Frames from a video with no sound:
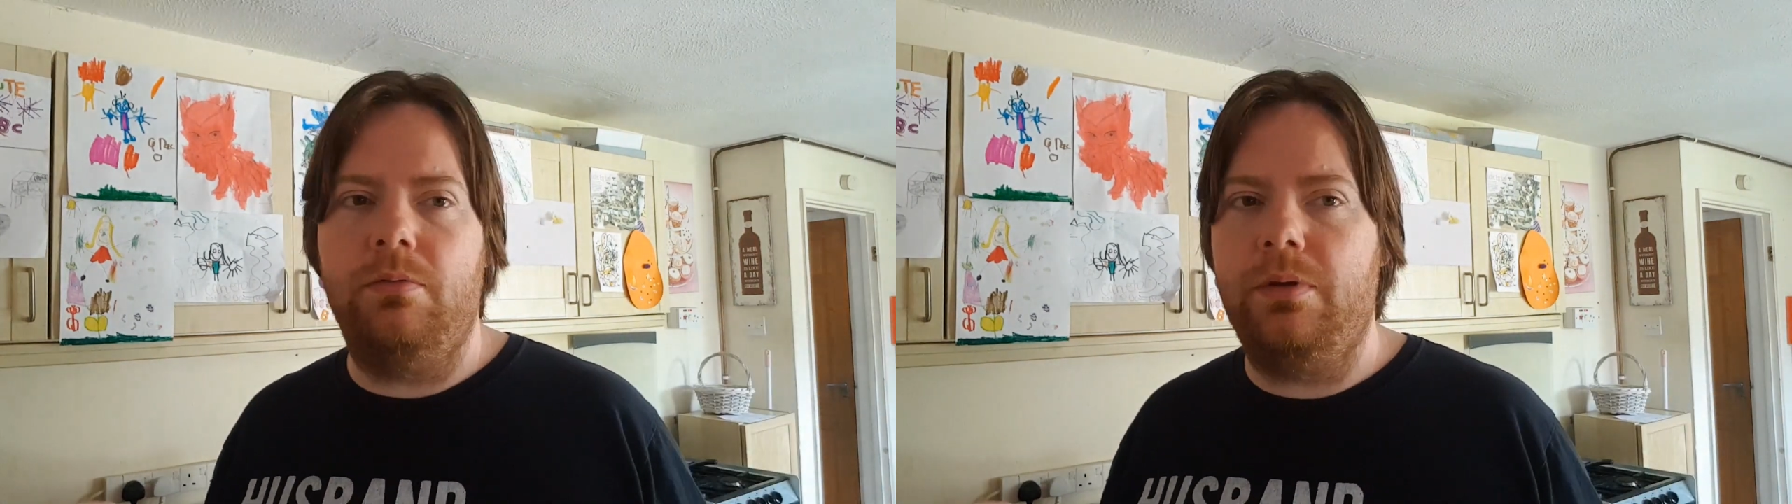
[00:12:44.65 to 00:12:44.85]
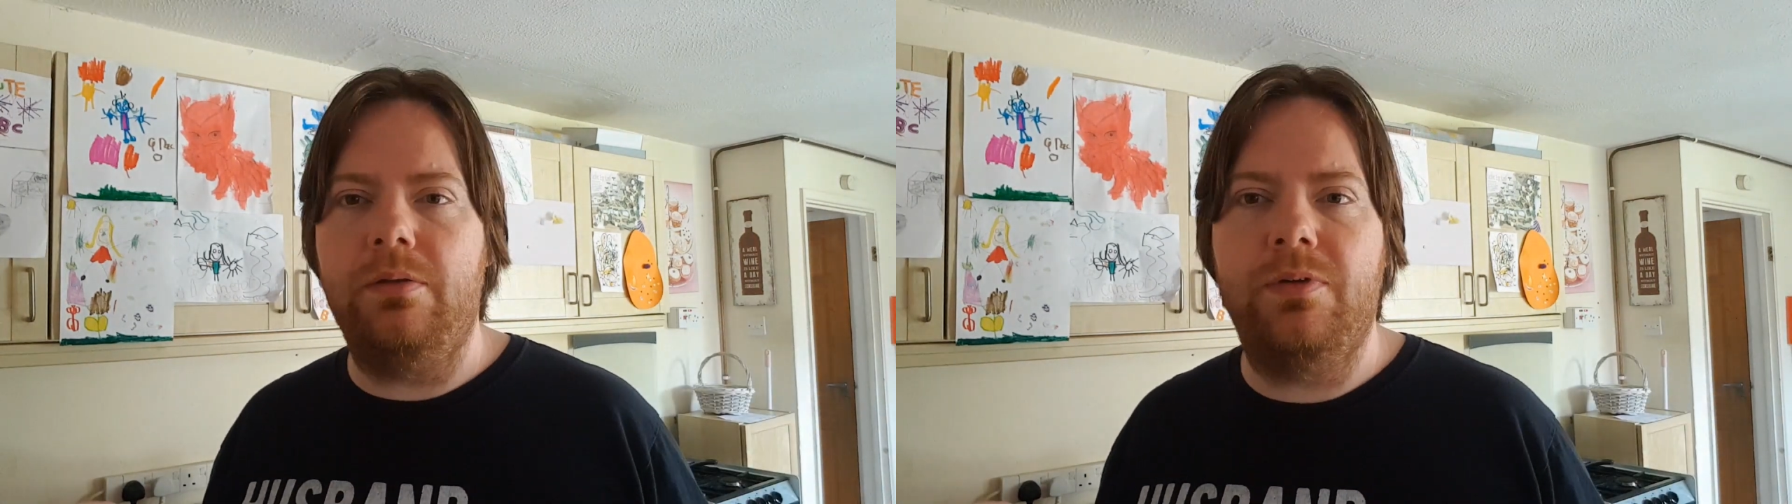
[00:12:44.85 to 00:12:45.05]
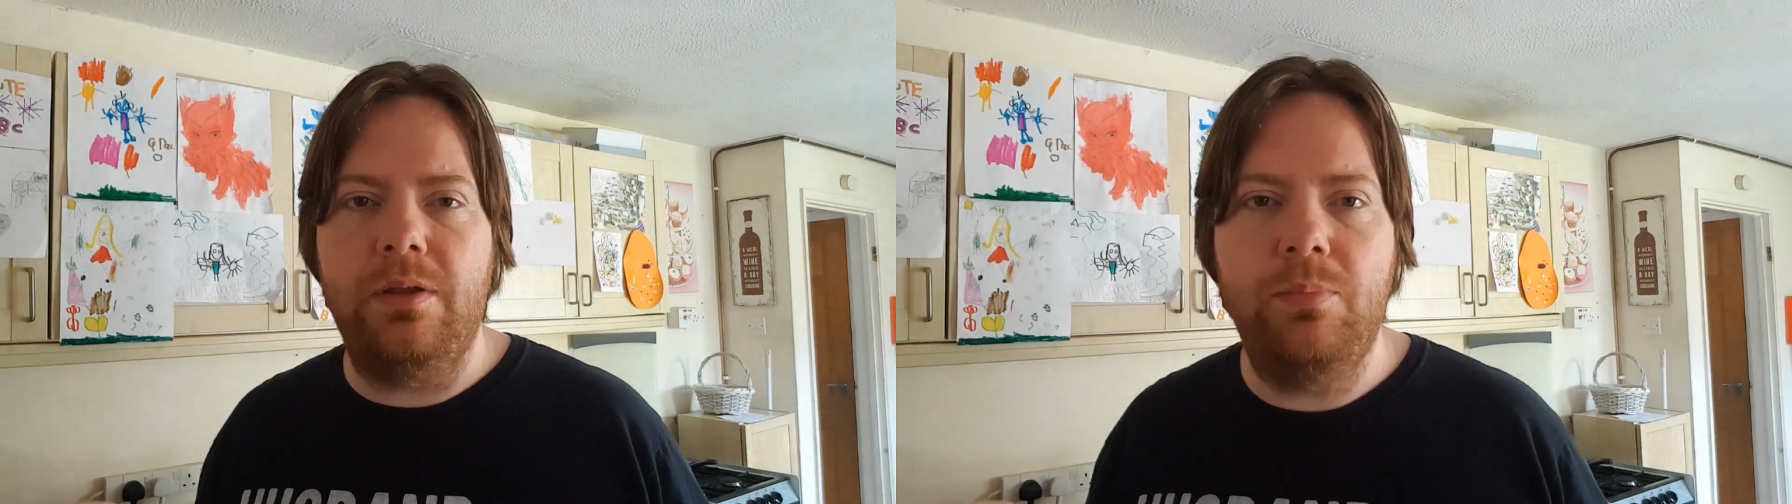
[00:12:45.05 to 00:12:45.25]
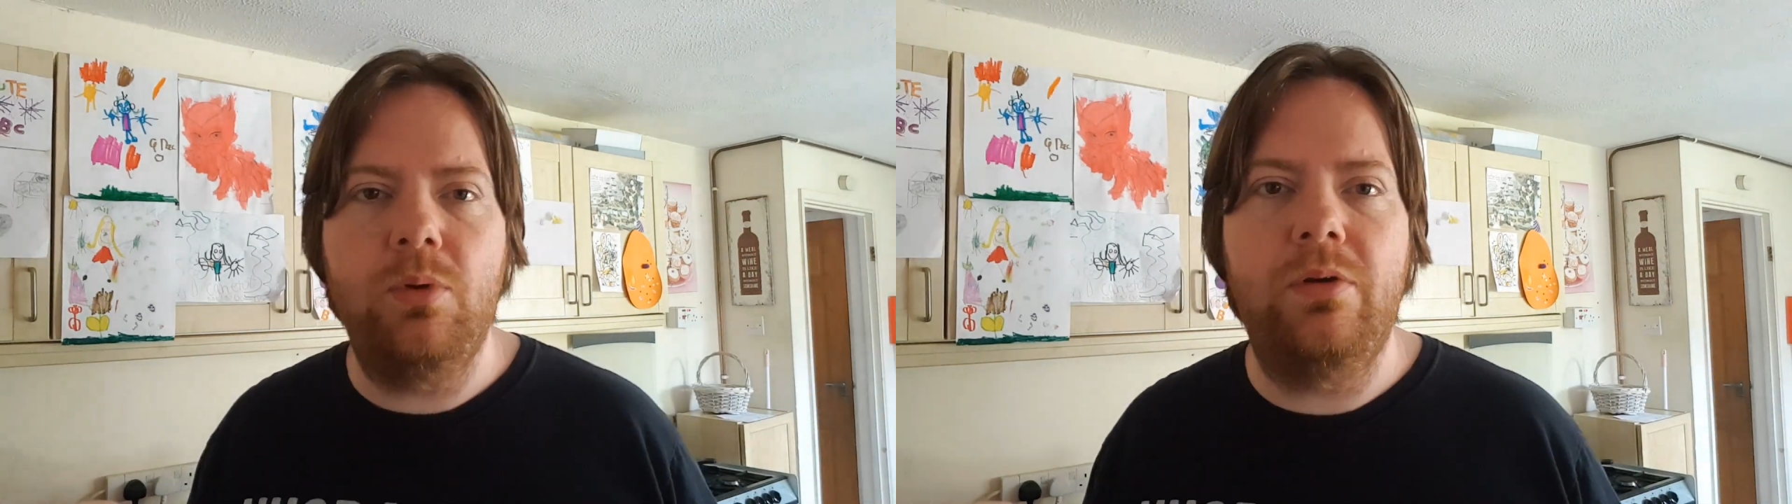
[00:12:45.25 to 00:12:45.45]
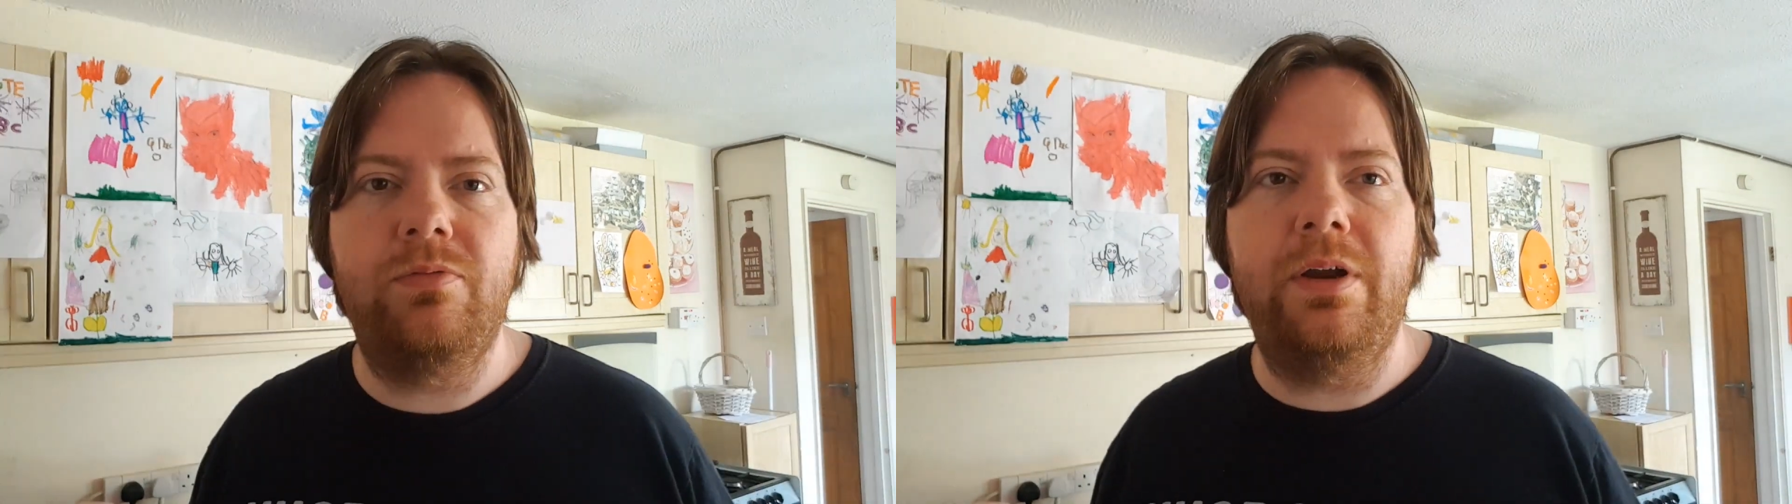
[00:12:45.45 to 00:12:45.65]
get the fucking
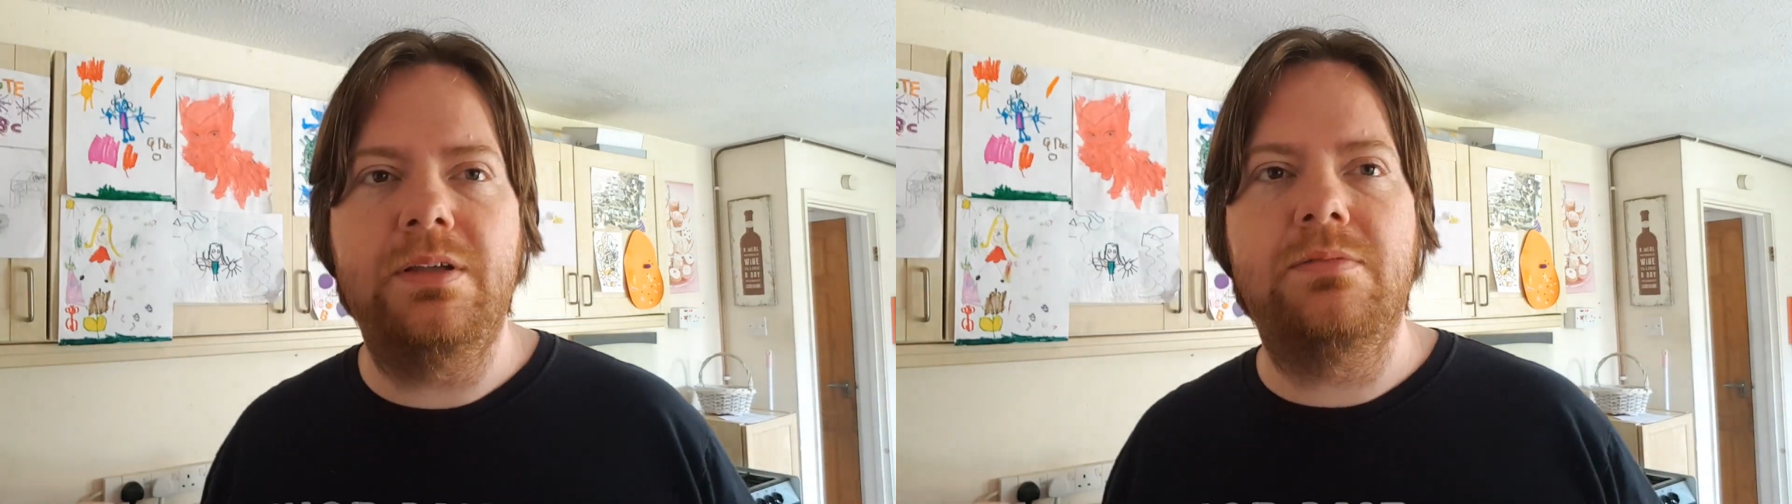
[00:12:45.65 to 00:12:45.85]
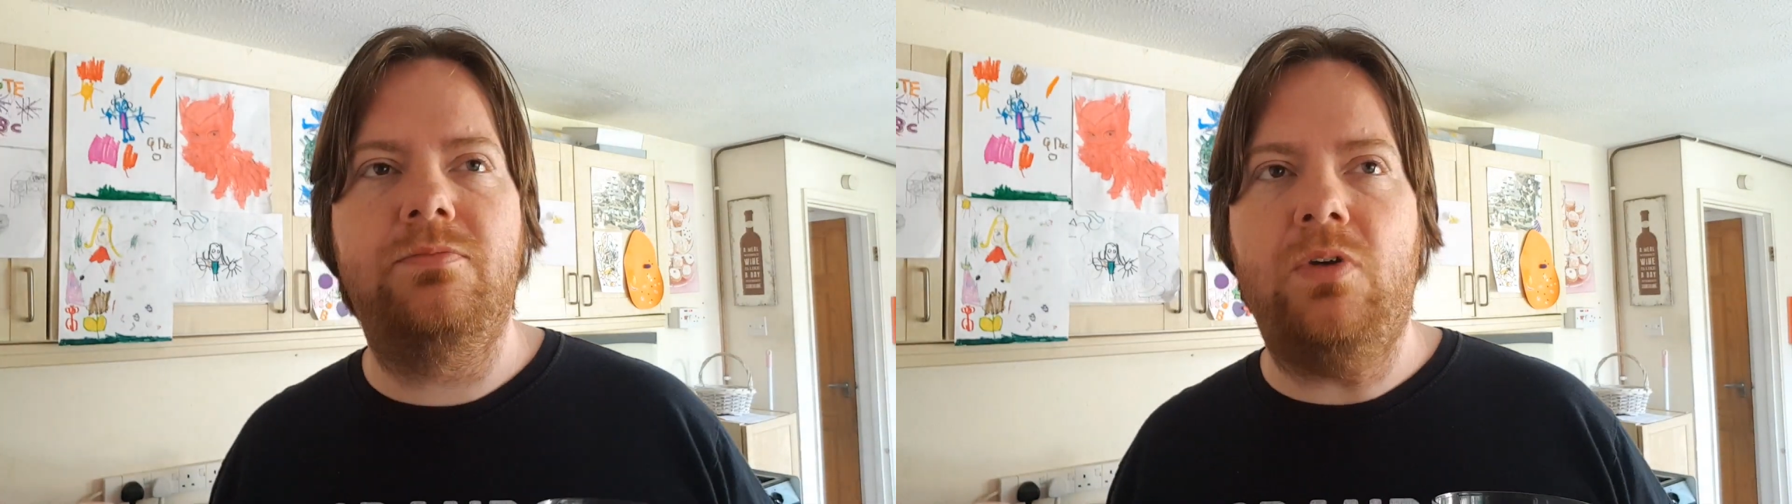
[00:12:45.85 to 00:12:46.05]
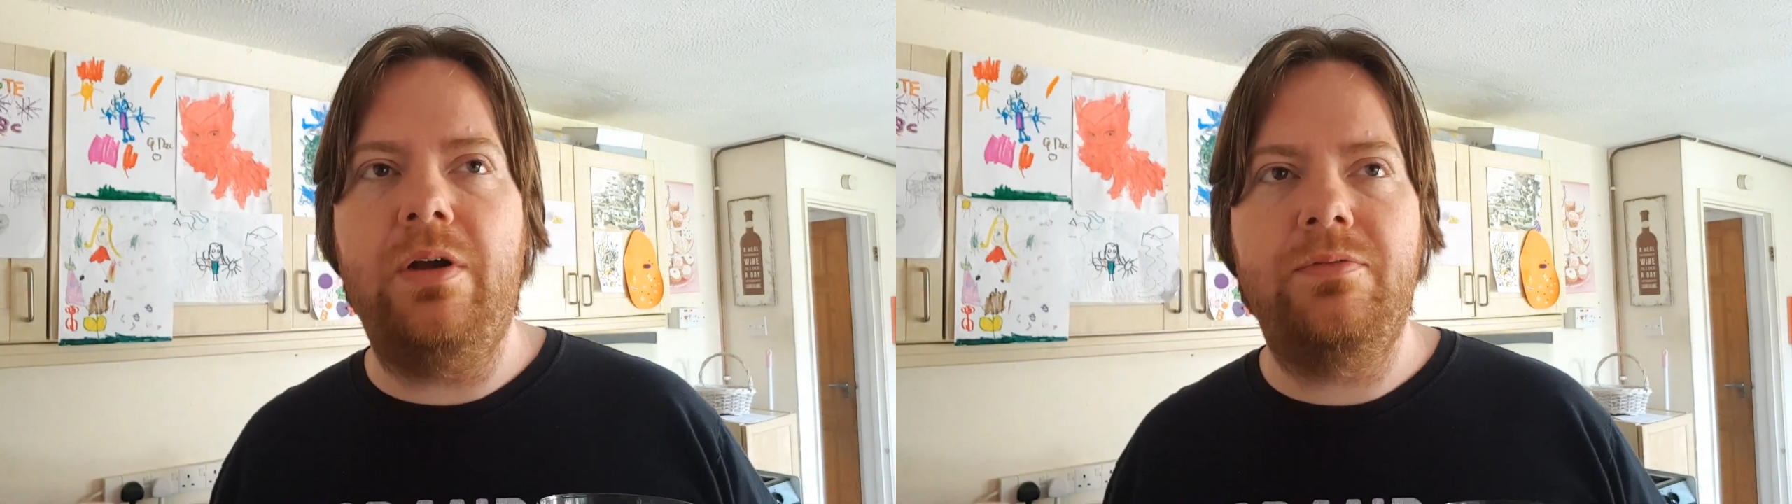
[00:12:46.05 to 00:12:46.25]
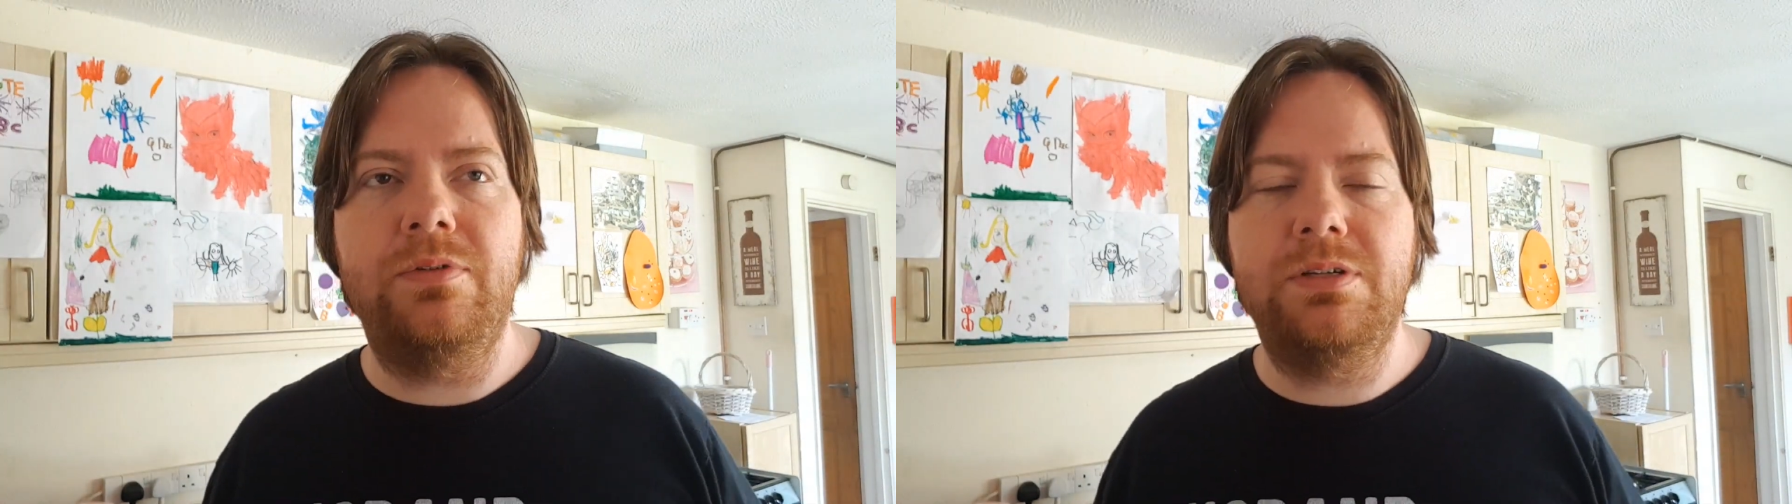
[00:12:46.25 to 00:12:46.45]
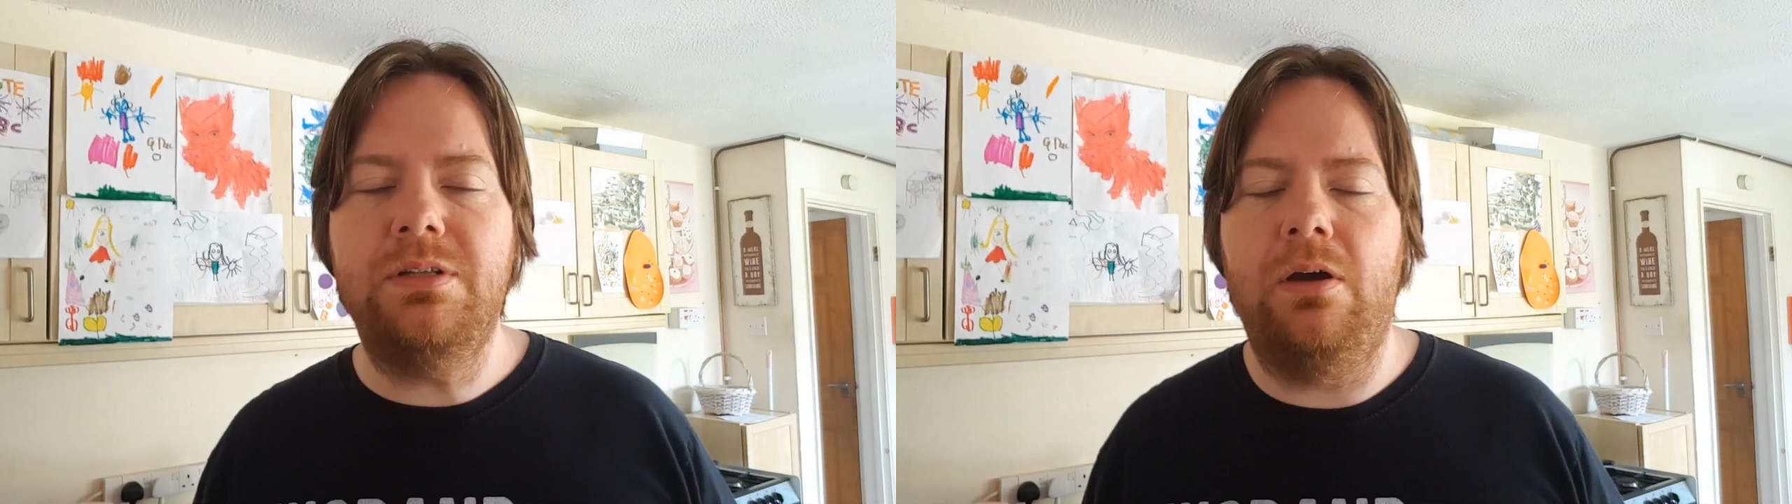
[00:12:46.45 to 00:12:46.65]
boil off right for
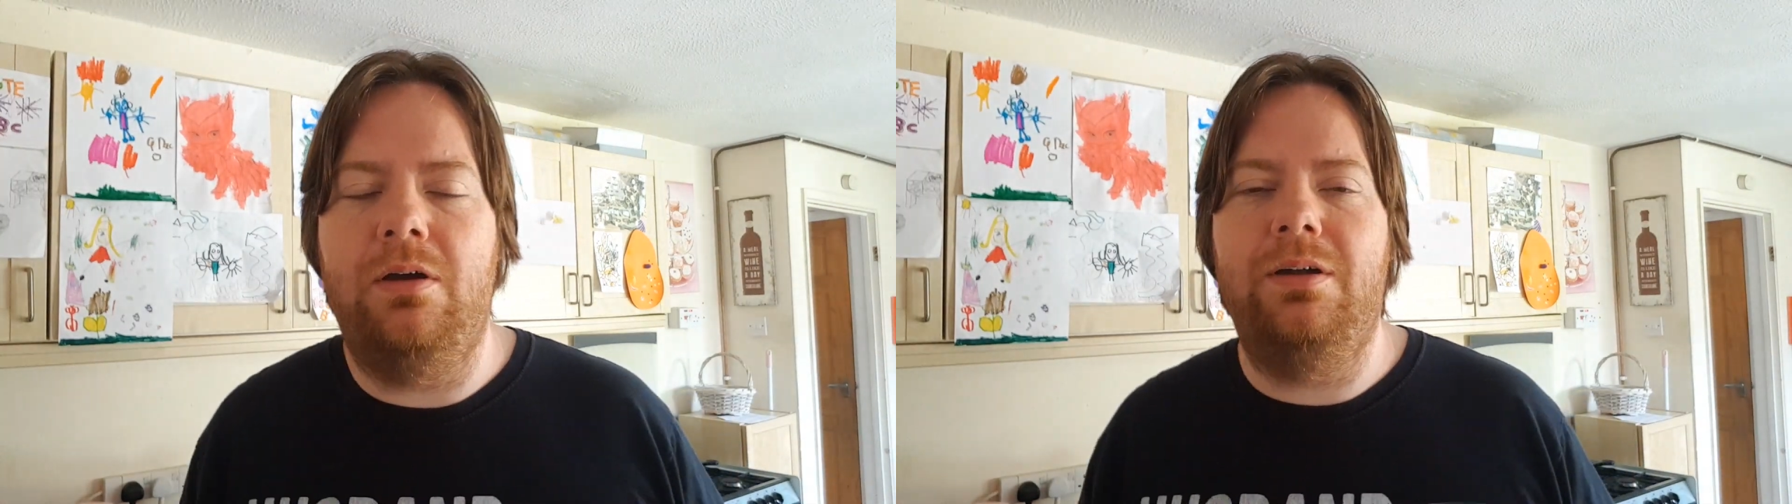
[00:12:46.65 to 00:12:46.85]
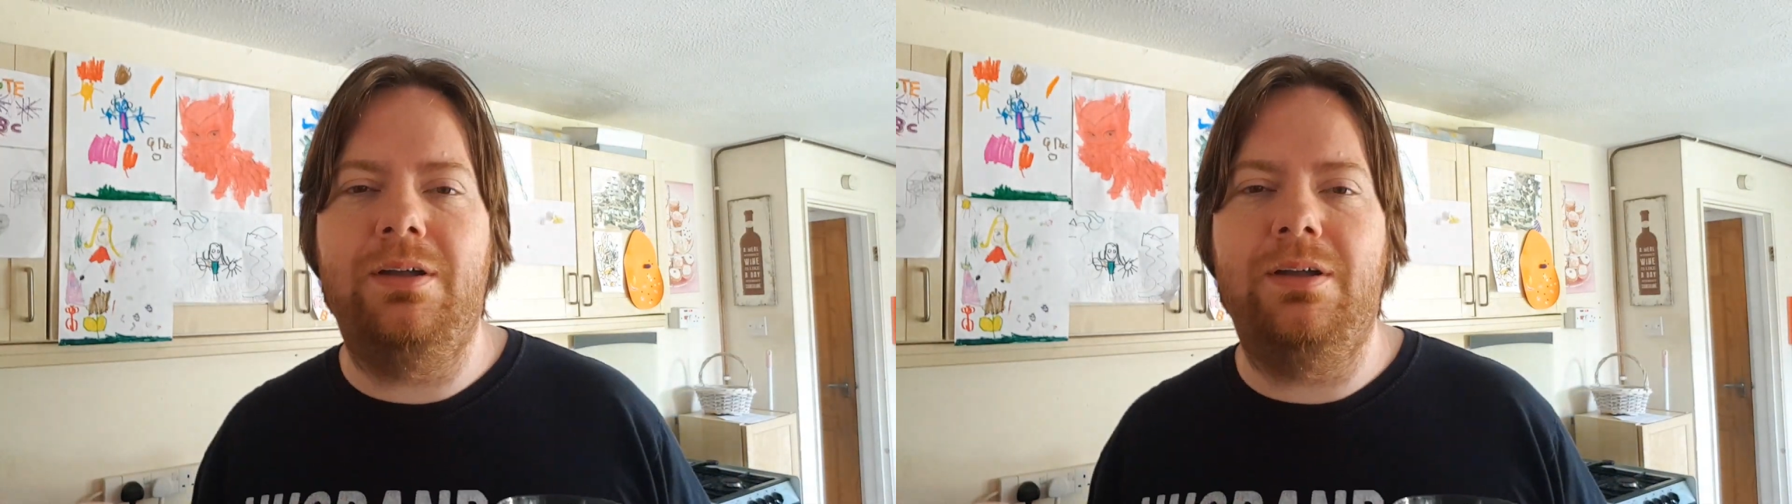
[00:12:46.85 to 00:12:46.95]
a start